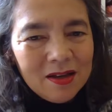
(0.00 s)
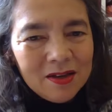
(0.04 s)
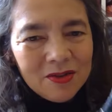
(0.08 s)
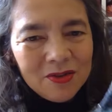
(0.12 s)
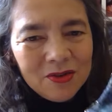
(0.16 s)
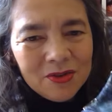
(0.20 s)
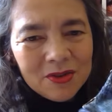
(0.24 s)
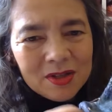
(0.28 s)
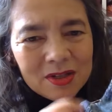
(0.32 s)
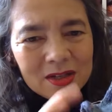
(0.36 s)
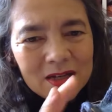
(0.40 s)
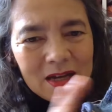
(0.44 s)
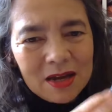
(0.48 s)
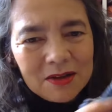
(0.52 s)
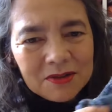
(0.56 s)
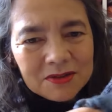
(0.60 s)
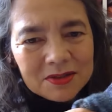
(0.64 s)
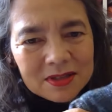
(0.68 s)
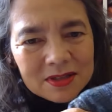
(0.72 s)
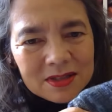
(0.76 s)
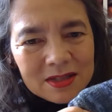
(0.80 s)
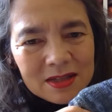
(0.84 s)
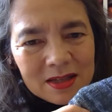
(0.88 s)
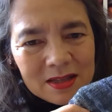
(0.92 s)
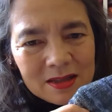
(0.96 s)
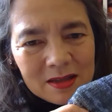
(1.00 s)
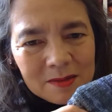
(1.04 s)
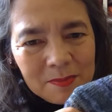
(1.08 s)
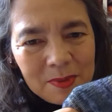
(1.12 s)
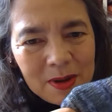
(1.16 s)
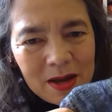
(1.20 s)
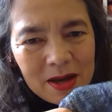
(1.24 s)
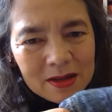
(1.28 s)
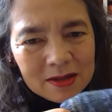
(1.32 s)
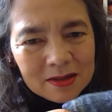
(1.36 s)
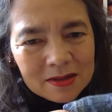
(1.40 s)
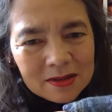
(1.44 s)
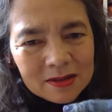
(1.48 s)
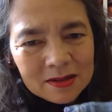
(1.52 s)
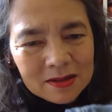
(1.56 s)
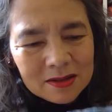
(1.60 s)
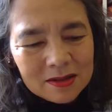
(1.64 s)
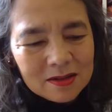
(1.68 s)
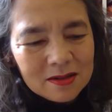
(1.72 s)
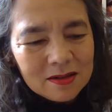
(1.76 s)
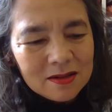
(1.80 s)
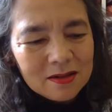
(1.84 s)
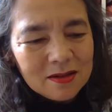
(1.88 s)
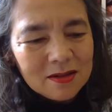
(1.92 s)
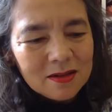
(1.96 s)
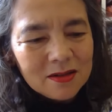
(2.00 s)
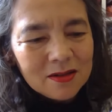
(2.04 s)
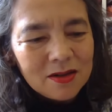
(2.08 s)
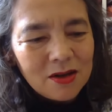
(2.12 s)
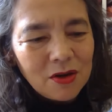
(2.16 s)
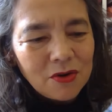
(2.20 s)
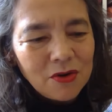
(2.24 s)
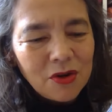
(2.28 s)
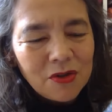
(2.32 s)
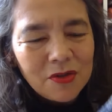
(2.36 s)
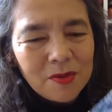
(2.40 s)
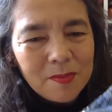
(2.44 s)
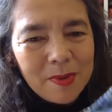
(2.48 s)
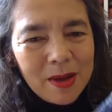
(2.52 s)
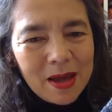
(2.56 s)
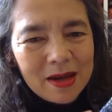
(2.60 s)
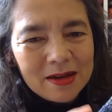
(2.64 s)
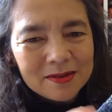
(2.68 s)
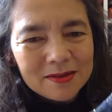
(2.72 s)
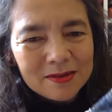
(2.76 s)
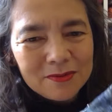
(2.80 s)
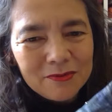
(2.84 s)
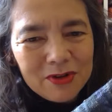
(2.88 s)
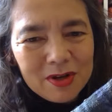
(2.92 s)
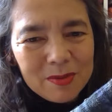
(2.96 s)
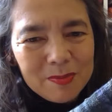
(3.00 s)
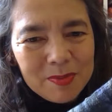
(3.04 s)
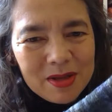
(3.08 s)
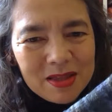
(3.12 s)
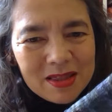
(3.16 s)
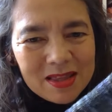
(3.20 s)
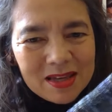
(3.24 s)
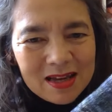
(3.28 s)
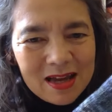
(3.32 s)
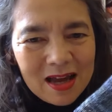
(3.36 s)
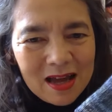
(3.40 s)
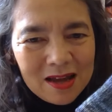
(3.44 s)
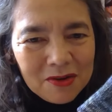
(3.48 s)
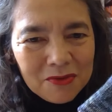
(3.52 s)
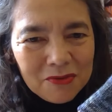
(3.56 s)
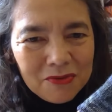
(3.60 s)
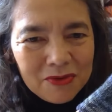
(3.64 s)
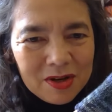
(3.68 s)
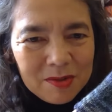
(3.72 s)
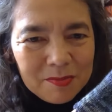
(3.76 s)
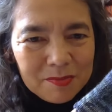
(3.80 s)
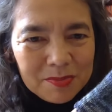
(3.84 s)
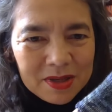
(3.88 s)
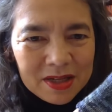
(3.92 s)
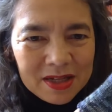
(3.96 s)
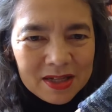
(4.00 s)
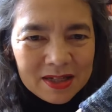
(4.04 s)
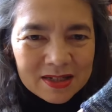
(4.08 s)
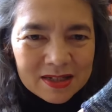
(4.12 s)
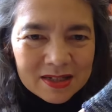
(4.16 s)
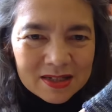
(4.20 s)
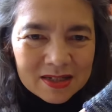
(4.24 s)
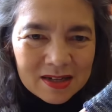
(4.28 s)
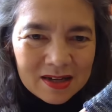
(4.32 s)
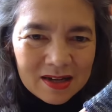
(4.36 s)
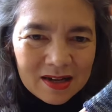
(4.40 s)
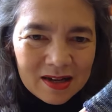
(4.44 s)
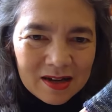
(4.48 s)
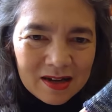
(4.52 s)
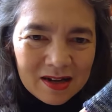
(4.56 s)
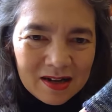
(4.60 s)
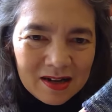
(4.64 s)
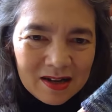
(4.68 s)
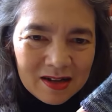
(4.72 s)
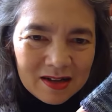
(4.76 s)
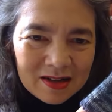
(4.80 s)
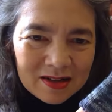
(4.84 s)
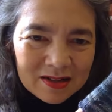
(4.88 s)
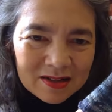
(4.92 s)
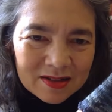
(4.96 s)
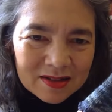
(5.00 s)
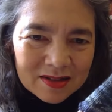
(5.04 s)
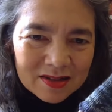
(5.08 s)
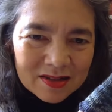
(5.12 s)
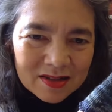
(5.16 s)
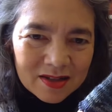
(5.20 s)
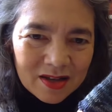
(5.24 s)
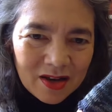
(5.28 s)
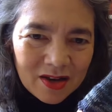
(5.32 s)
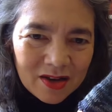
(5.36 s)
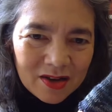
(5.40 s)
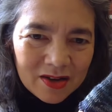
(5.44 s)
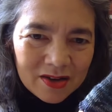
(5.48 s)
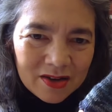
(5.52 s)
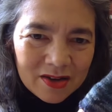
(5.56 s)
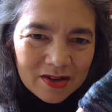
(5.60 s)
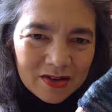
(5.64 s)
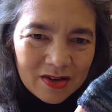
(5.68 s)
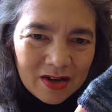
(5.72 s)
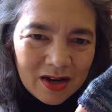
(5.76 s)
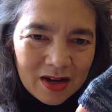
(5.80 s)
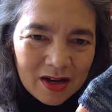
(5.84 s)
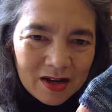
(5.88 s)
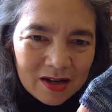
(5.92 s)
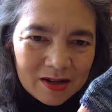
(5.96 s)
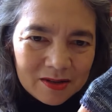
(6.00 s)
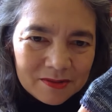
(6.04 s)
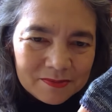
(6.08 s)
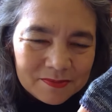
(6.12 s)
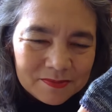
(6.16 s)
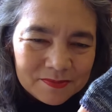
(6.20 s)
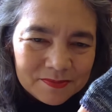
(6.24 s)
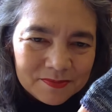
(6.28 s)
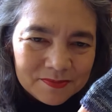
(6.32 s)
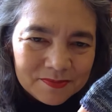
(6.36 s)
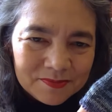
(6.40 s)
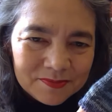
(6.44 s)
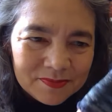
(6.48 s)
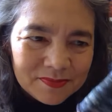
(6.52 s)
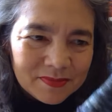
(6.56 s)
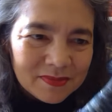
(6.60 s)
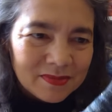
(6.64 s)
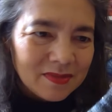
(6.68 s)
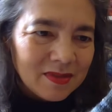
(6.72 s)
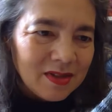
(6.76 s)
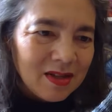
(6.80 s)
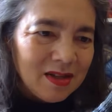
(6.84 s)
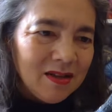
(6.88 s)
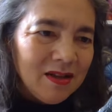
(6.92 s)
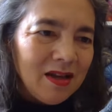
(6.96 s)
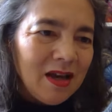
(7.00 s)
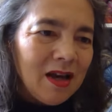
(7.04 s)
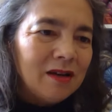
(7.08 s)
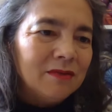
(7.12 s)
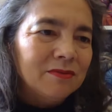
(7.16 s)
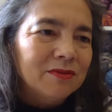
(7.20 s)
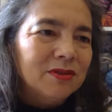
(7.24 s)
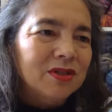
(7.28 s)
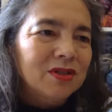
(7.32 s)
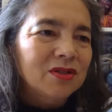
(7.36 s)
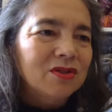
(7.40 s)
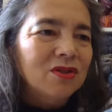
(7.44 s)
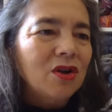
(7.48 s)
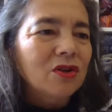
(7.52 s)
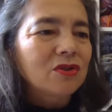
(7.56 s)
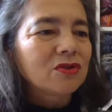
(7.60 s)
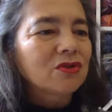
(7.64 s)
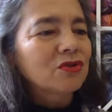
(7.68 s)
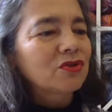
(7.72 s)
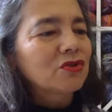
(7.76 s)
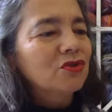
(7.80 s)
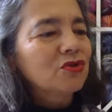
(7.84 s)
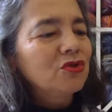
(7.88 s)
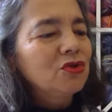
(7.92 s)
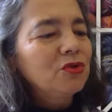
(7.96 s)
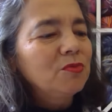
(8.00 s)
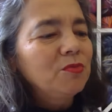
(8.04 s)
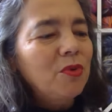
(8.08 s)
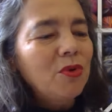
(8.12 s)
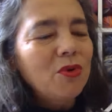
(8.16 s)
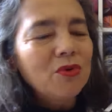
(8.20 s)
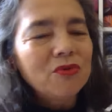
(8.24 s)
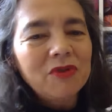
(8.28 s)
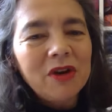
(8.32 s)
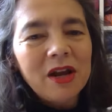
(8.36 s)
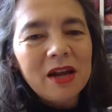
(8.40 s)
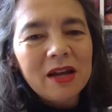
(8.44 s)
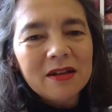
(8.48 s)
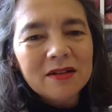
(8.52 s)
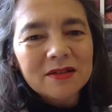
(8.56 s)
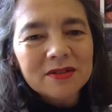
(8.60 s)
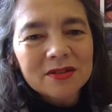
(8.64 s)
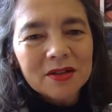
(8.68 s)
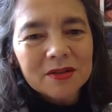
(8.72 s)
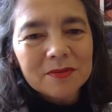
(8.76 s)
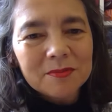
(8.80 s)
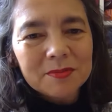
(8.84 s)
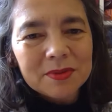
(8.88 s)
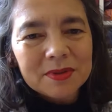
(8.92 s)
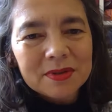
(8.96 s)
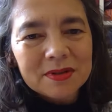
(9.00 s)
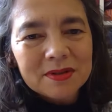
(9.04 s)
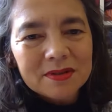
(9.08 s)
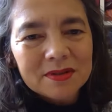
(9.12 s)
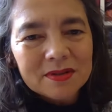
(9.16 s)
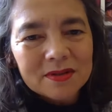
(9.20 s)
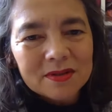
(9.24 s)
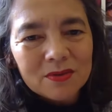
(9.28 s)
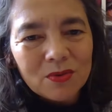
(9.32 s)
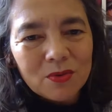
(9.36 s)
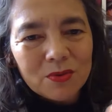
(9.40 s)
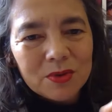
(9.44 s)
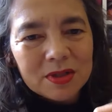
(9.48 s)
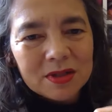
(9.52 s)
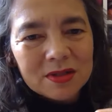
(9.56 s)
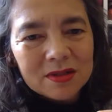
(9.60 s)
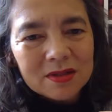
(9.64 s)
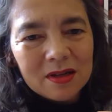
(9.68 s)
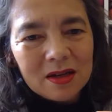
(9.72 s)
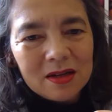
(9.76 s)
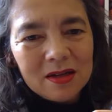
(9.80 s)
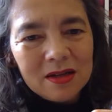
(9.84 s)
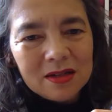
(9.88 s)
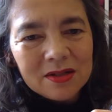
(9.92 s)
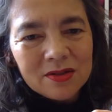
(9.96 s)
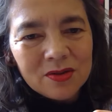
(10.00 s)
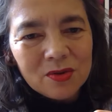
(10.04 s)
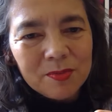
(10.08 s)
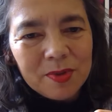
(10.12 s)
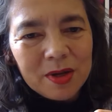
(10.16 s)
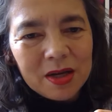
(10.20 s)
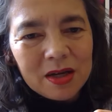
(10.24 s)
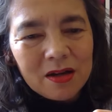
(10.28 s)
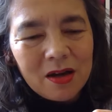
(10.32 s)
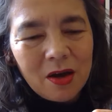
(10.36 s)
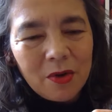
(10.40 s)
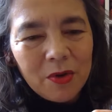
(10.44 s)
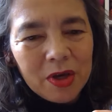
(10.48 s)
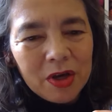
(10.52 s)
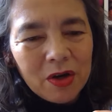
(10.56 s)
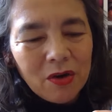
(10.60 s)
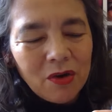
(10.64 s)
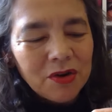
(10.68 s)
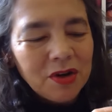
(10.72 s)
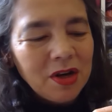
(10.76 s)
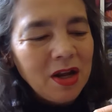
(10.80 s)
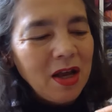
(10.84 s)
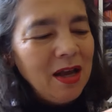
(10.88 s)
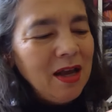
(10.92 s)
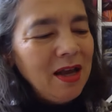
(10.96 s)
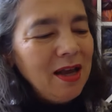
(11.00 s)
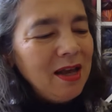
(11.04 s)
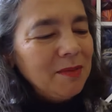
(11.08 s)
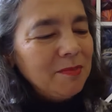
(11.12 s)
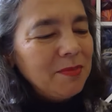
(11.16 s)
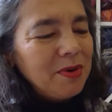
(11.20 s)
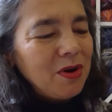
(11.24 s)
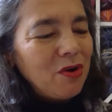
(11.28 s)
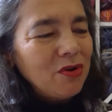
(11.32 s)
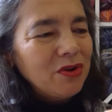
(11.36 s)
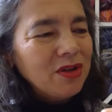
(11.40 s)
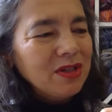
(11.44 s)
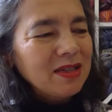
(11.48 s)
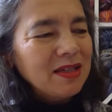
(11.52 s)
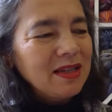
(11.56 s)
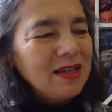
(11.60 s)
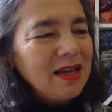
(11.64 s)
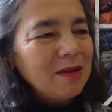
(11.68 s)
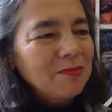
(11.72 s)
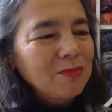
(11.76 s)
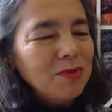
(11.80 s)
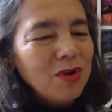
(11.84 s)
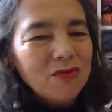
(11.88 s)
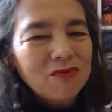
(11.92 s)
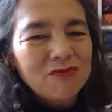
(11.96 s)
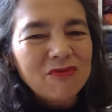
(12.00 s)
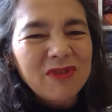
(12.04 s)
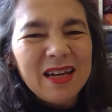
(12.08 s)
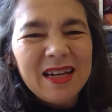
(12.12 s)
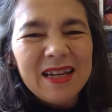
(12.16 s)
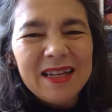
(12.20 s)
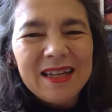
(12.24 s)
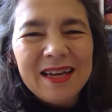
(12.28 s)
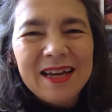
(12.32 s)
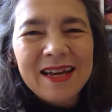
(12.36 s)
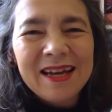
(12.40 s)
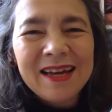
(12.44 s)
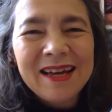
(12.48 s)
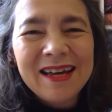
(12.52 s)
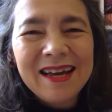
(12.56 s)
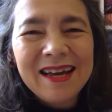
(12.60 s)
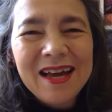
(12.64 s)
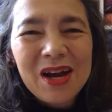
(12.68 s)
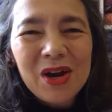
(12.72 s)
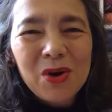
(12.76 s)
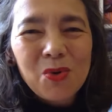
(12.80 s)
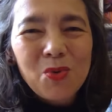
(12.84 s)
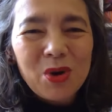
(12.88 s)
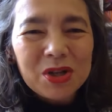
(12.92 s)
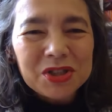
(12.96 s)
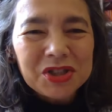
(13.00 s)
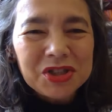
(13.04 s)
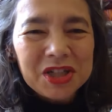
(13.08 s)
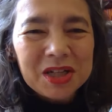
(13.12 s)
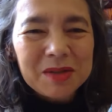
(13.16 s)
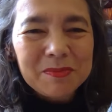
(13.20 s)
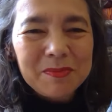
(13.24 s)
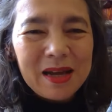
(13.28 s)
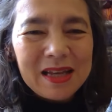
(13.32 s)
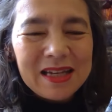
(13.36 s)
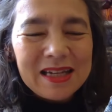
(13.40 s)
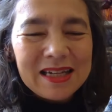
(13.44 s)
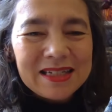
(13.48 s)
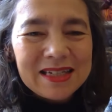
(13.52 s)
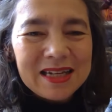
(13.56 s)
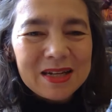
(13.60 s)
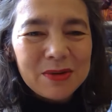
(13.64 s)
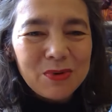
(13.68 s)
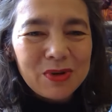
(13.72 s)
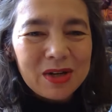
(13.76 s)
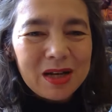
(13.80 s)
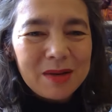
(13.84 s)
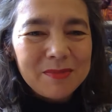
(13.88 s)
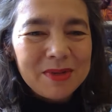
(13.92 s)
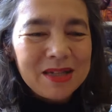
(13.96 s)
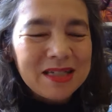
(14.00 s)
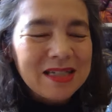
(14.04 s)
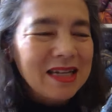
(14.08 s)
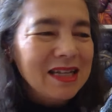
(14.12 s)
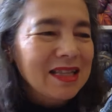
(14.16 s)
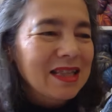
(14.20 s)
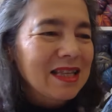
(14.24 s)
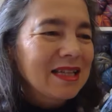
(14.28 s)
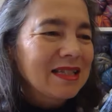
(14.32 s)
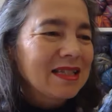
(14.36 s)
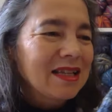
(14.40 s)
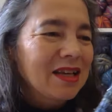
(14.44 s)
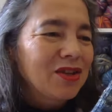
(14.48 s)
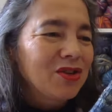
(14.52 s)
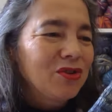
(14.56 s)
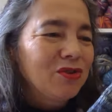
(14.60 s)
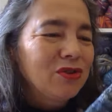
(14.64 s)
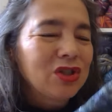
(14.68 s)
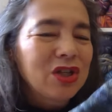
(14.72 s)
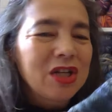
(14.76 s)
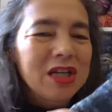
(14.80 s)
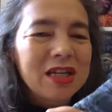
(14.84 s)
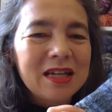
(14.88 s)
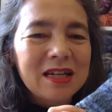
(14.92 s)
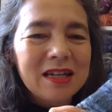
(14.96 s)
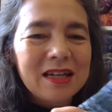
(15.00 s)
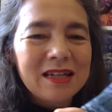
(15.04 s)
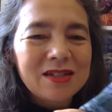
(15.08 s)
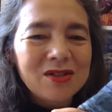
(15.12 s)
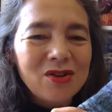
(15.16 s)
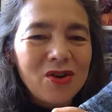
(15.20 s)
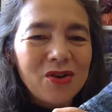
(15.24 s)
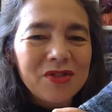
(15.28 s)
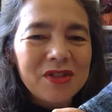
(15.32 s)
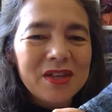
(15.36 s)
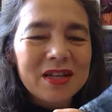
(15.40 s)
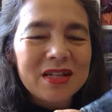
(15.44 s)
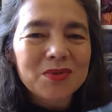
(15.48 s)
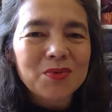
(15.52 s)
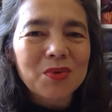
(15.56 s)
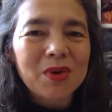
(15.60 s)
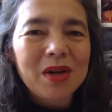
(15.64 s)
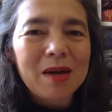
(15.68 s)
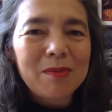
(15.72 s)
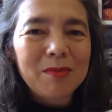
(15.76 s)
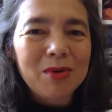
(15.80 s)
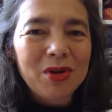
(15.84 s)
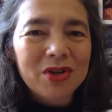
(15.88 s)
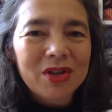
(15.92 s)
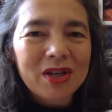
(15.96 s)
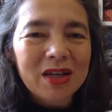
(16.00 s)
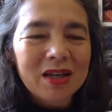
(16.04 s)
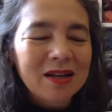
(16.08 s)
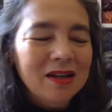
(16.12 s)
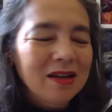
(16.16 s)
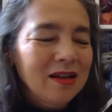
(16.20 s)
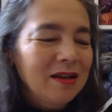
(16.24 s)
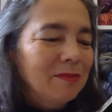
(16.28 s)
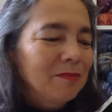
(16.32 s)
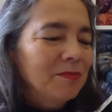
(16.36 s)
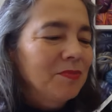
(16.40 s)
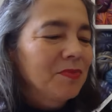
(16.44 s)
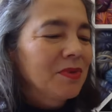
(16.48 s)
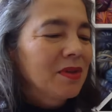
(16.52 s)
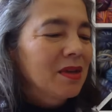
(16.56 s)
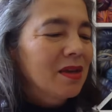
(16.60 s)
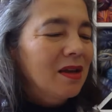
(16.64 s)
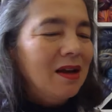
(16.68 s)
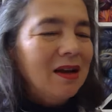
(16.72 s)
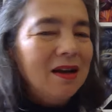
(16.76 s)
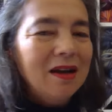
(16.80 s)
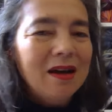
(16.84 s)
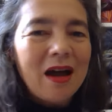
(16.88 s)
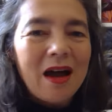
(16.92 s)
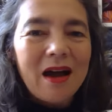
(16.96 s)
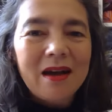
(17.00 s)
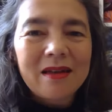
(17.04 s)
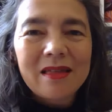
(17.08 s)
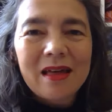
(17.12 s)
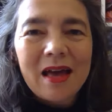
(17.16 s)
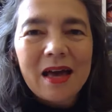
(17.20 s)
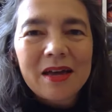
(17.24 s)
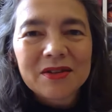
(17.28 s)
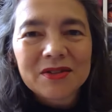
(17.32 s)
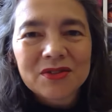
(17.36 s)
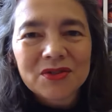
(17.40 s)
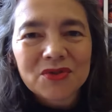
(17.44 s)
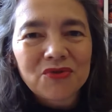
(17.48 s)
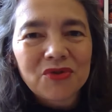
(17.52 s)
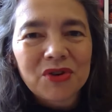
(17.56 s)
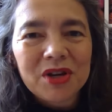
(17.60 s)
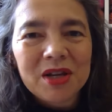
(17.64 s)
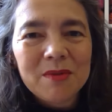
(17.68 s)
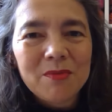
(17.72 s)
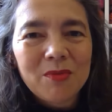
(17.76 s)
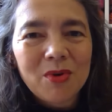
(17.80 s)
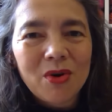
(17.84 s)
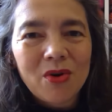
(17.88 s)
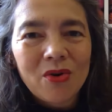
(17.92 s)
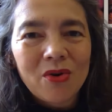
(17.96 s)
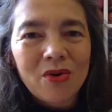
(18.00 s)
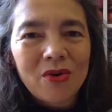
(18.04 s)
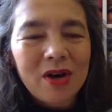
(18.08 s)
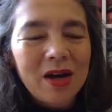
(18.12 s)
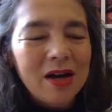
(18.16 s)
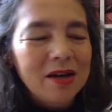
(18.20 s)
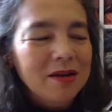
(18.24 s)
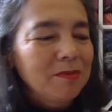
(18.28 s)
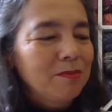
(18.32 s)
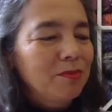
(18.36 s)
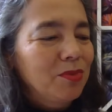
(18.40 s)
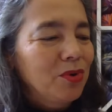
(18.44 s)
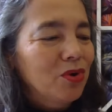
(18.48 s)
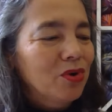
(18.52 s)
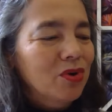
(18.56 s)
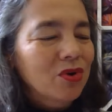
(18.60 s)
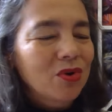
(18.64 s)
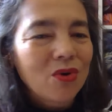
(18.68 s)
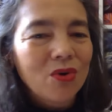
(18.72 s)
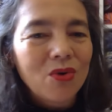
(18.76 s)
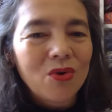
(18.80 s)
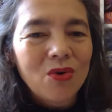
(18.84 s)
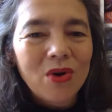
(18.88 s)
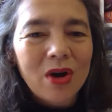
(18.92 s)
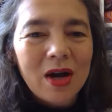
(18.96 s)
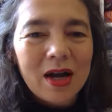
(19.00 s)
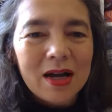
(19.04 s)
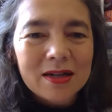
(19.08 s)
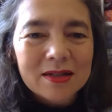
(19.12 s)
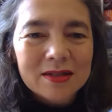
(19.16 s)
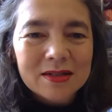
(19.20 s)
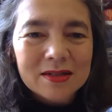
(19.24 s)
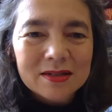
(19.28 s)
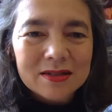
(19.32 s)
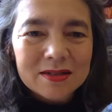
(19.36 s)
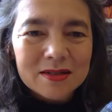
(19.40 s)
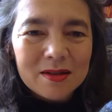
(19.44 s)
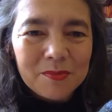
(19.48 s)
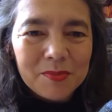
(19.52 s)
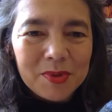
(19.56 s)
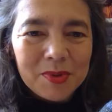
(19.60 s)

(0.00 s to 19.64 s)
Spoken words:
You can now see the pattern, no, not the pattern repeat, the color repeat. So, yeah, it's not too boring, so there's always a little bit going on. But honestly, I'm not really watching my knitting when I'm knitting this. I usually knit on this when I'm looking either at a screen or at a book or at some